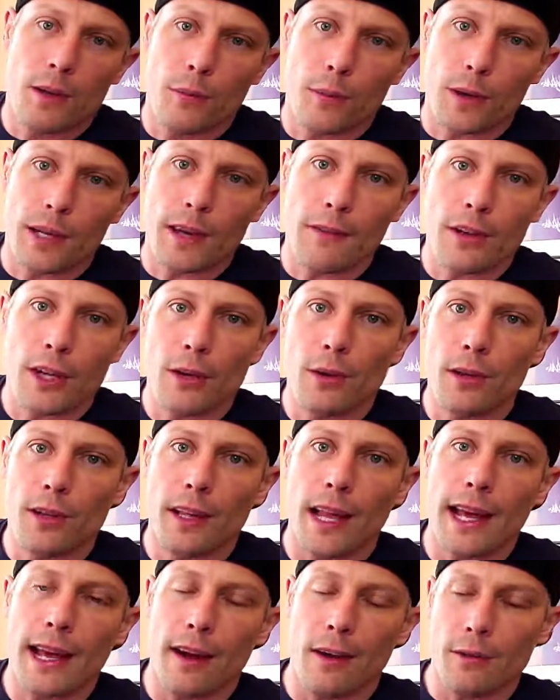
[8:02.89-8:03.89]
We're giving you a
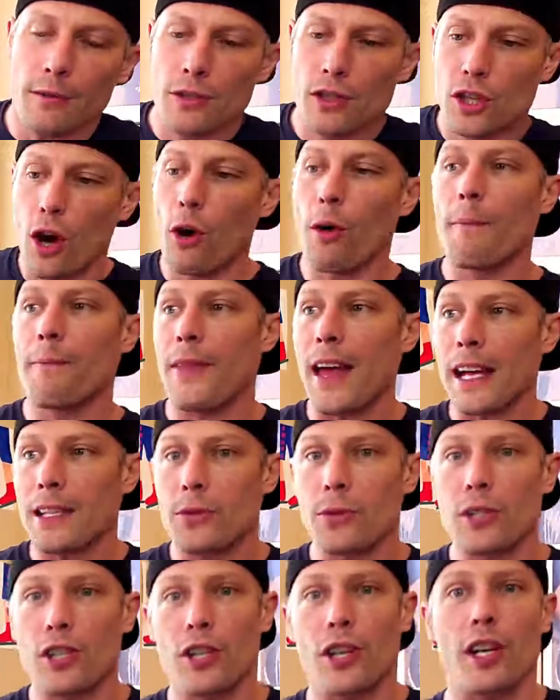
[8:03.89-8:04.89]
layout. So
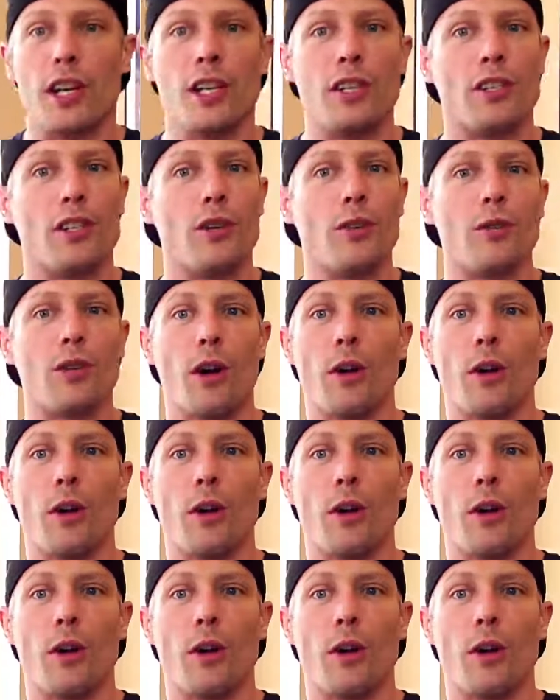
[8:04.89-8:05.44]
that's what you're going to do.